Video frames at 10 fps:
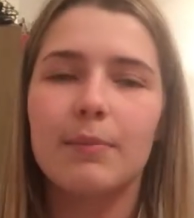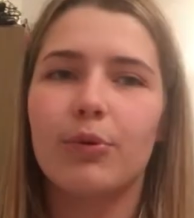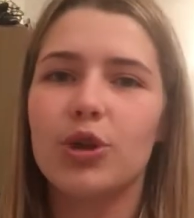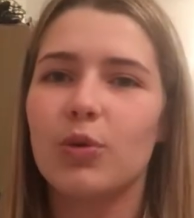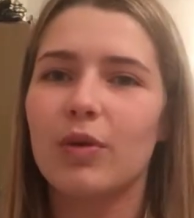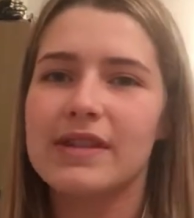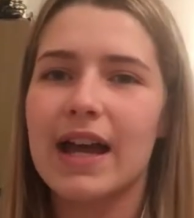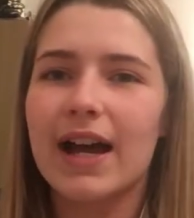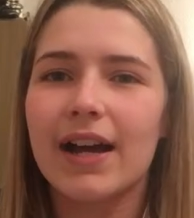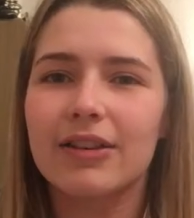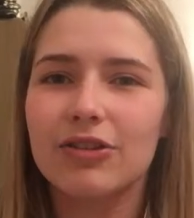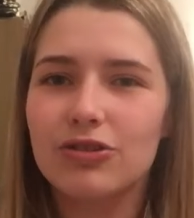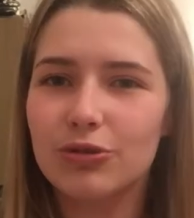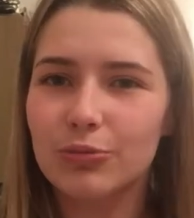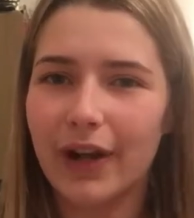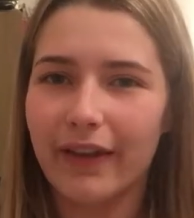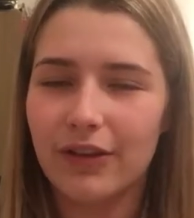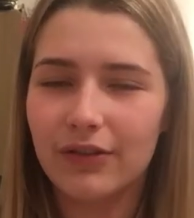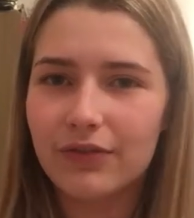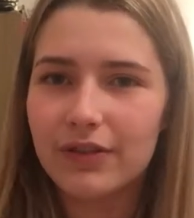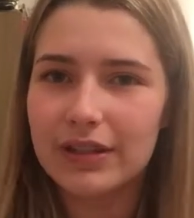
but you want to add some kind of